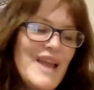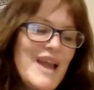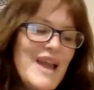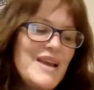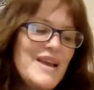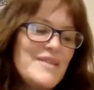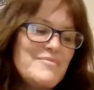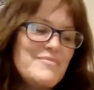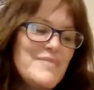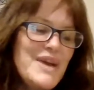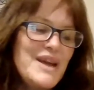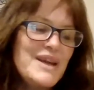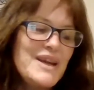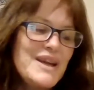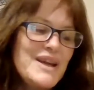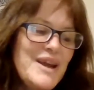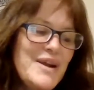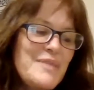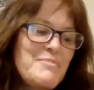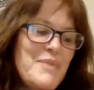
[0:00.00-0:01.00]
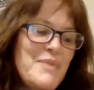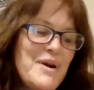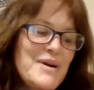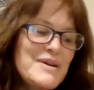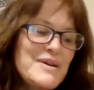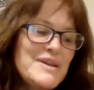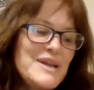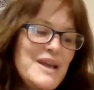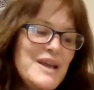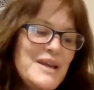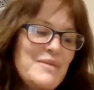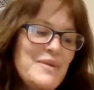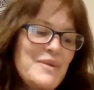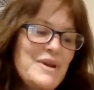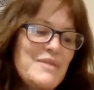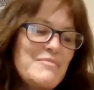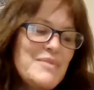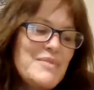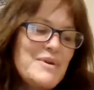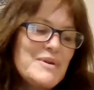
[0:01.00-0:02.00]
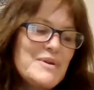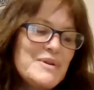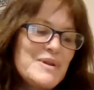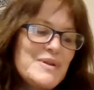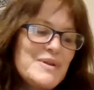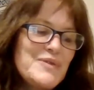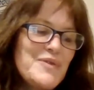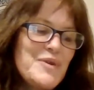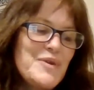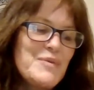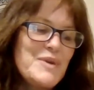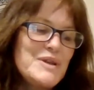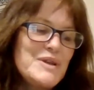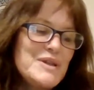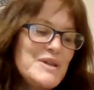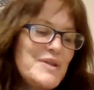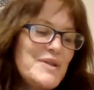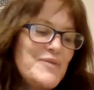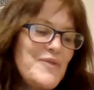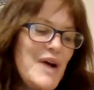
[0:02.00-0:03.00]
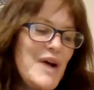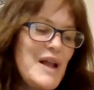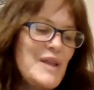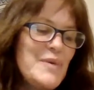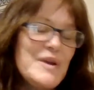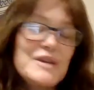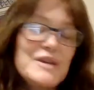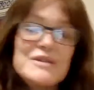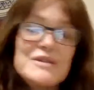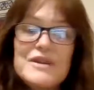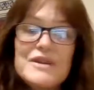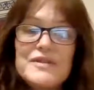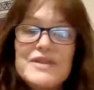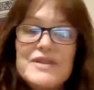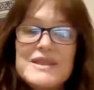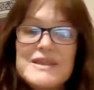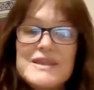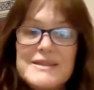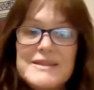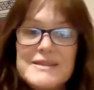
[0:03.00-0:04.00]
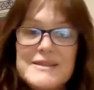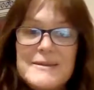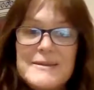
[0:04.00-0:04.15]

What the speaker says: Medicare Part D reimburses for which of the following services?